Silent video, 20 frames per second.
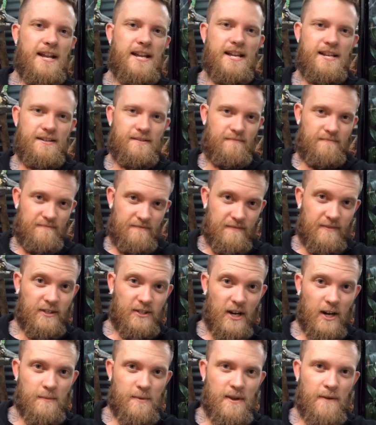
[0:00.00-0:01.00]
and
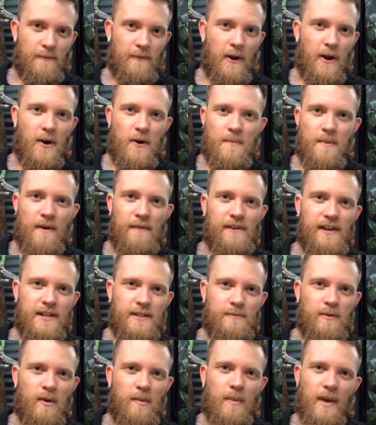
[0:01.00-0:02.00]
chuck me a photo on my
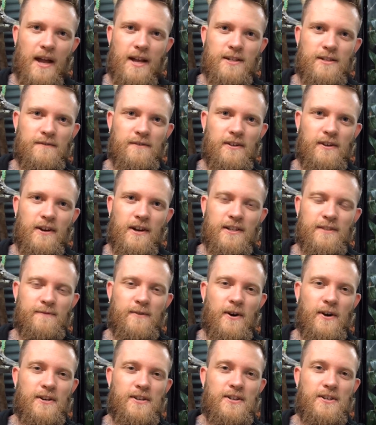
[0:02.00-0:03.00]
Facebook page of you guys
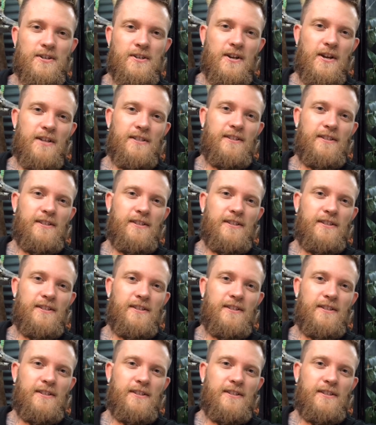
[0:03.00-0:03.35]
rocking your shirts,